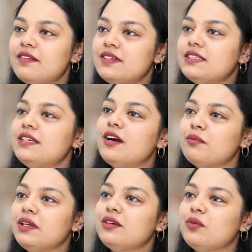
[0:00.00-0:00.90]
AVC,
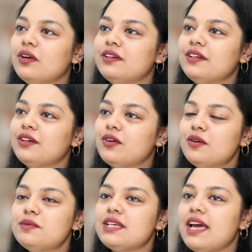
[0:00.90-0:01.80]
Armenian Volunteer
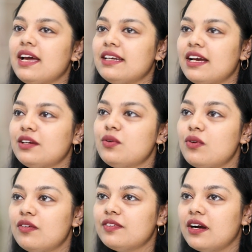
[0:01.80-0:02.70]
Corps, and at
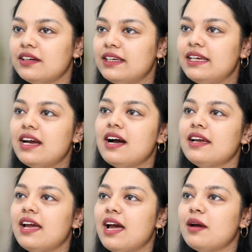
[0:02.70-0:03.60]
co-op currently
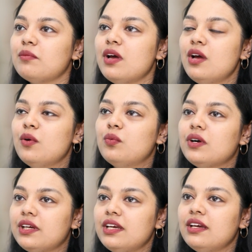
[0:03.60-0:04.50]
I am
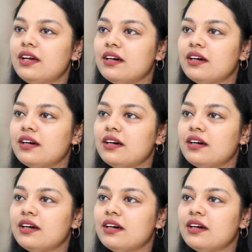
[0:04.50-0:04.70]
working